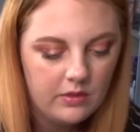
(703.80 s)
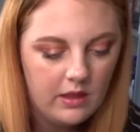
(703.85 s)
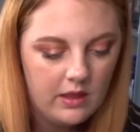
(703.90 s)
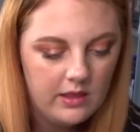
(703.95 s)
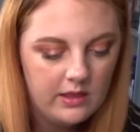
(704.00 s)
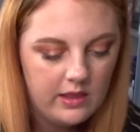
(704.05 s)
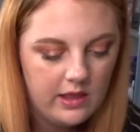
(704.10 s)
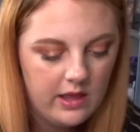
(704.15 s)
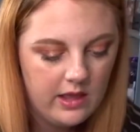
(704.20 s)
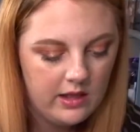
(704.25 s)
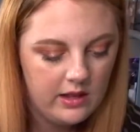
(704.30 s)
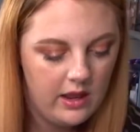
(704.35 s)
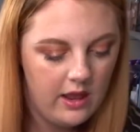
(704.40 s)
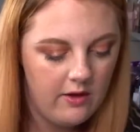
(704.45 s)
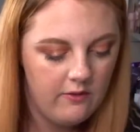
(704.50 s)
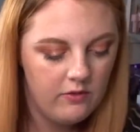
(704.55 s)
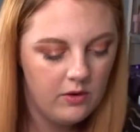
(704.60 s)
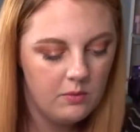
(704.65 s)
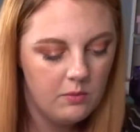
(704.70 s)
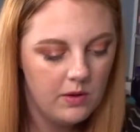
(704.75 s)
And then
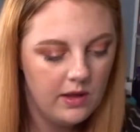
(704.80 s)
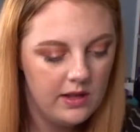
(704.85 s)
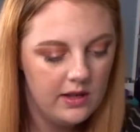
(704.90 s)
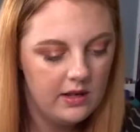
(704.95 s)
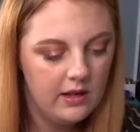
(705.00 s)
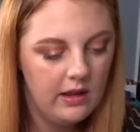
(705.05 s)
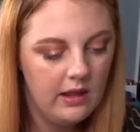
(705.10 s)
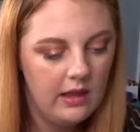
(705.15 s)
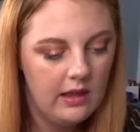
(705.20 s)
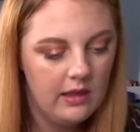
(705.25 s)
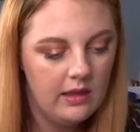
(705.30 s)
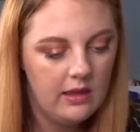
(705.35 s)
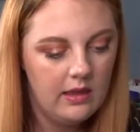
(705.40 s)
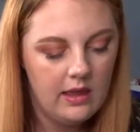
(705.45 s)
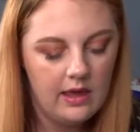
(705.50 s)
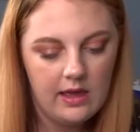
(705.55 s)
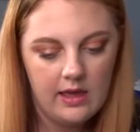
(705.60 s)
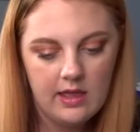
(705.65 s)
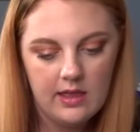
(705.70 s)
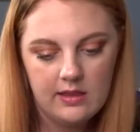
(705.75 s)
everyone
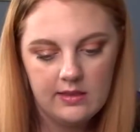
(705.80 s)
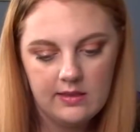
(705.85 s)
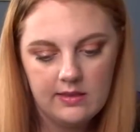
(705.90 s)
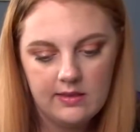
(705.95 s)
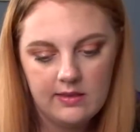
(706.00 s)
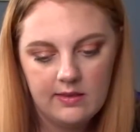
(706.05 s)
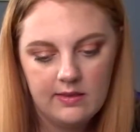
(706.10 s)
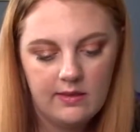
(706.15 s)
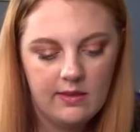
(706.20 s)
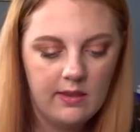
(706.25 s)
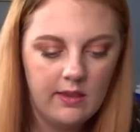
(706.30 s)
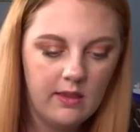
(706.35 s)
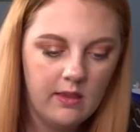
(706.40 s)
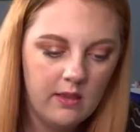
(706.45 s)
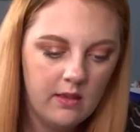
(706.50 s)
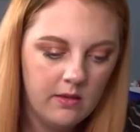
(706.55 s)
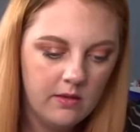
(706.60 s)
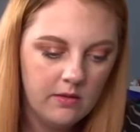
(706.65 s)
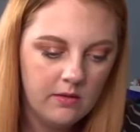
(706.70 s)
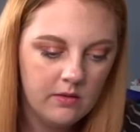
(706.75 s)
gets,
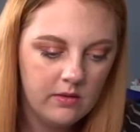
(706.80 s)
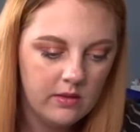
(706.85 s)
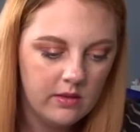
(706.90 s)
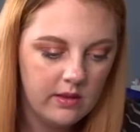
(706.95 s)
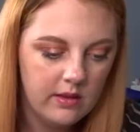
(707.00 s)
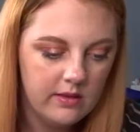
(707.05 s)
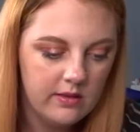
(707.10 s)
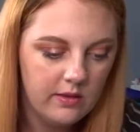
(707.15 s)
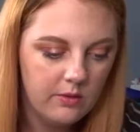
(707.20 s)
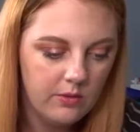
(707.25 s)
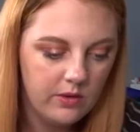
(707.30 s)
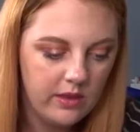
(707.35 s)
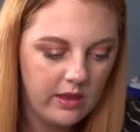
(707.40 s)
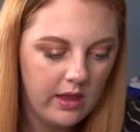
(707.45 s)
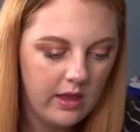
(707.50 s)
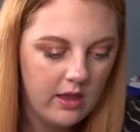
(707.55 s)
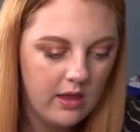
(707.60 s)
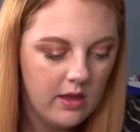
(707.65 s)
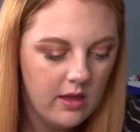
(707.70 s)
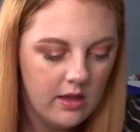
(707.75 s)
let's see what the
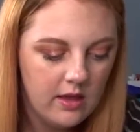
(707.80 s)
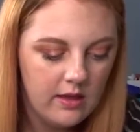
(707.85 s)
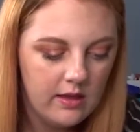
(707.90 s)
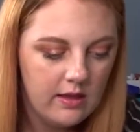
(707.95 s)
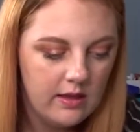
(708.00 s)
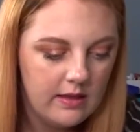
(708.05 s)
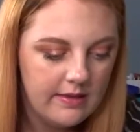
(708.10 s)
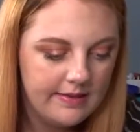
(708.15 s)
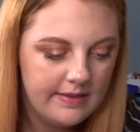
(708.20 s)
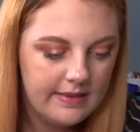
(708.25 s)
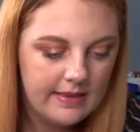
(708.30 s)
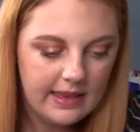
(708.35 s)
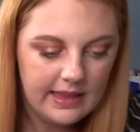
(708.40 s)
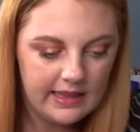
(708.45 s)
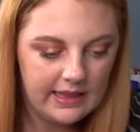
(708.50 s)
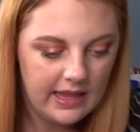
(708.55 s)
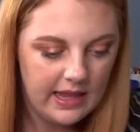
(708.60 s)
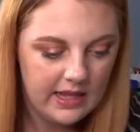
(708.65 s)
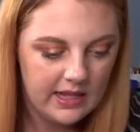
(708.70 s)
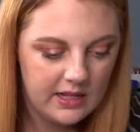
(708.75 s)

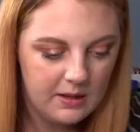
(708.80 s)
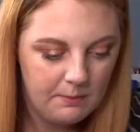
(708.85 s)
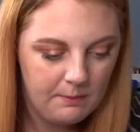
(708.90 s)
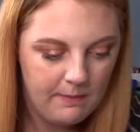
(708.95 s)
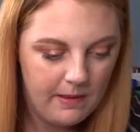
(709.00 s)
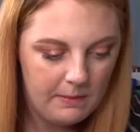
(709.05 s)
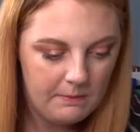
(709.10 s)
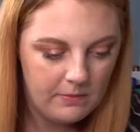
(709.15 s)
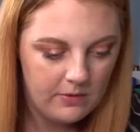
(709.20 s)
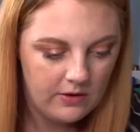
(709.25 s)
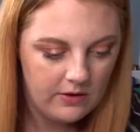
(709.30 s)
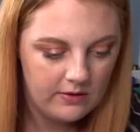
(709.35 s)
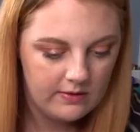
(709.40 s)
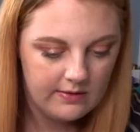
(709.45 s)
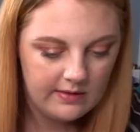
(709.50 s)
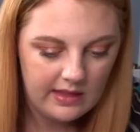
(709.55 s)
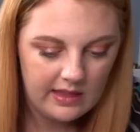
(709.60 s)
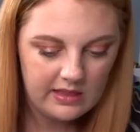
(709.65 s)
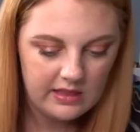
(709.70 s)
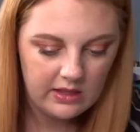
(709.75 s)
select members
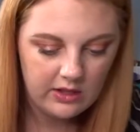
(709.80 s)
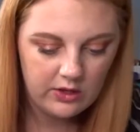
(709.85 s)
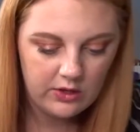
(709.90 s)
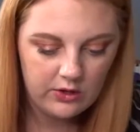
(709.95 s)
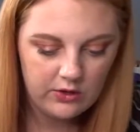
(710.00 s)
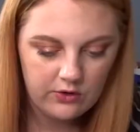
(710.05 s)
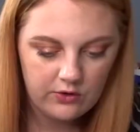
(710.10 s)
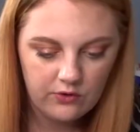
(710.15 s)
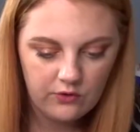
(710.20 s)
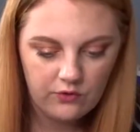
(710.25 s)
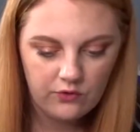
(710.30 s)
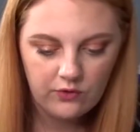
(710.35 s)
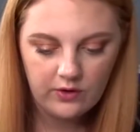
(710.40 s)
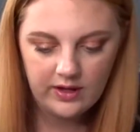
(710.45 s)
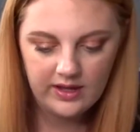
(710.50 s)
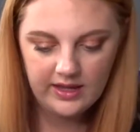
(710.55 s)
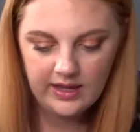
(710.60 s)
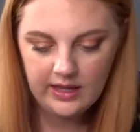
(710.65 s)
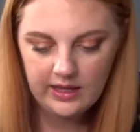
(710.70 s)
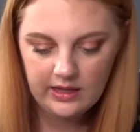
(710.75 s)
get, the
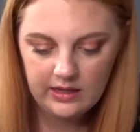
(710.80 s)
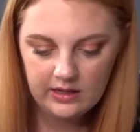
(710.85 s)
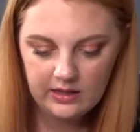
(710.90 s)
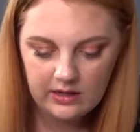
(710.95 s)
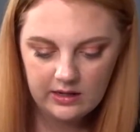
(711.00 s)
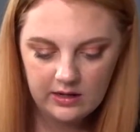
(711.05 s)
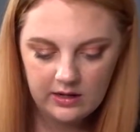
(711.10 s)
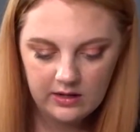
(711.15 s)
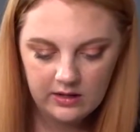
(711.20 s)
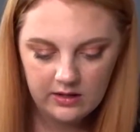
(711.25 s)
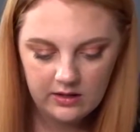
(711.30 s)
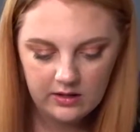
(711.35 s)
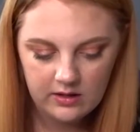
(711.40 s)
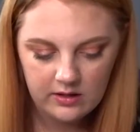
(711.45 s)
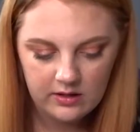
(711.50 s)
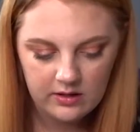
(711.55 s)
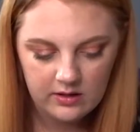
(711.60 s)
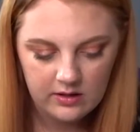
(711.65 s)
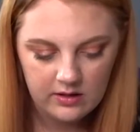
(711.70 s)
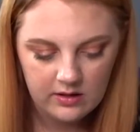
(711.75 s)
green
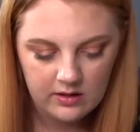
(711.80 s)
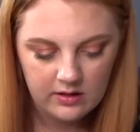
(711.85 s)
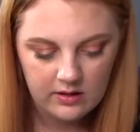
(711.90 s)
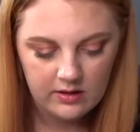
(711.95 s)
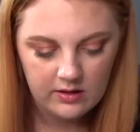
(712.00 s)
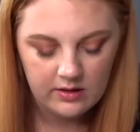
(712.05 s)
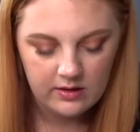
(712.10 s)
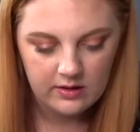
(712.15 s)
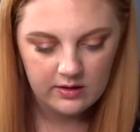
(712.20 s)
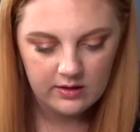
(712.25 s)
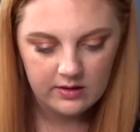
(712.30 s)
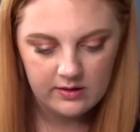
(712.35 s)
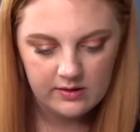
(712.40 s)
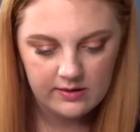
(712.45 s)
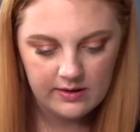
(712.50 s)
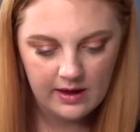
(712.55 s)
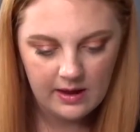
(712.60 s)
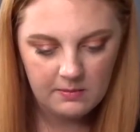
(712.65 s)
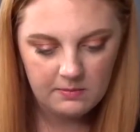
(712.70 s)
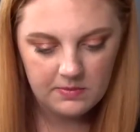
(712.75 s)

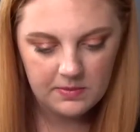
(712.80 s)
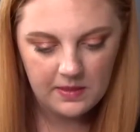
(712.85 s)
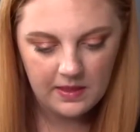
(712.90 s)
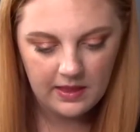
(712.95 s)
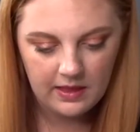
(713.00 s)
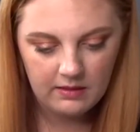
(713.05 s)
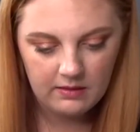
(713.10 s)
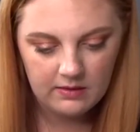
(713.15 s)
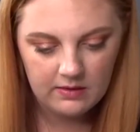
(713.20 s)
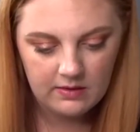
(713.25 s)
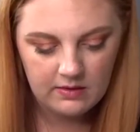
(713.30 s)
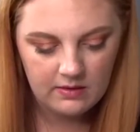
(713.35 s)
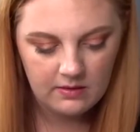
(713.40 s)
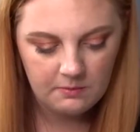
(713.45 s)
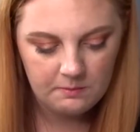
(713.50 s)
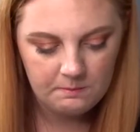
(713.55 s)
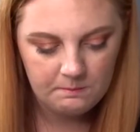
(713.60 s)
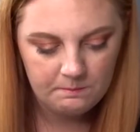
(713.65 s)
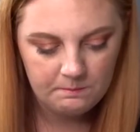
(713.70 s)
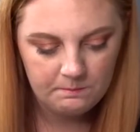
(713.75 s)
type things.
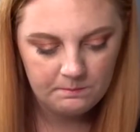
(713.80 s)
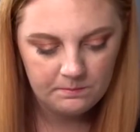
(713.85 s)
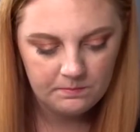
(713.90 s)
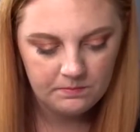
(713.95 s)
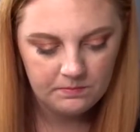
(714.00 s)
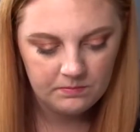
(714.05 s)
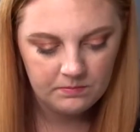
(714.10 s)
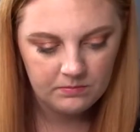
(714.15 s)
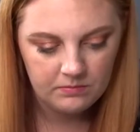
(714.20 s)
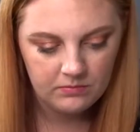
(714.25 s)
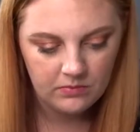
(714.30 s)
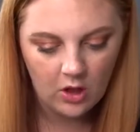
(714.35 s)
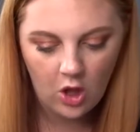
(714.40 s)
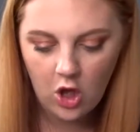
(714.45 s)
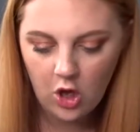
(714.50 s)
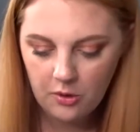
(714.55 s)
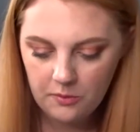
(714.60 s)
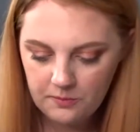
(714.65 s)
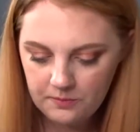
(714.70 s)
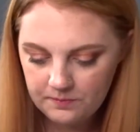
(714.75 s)

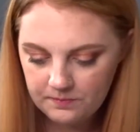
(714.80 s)
Oh.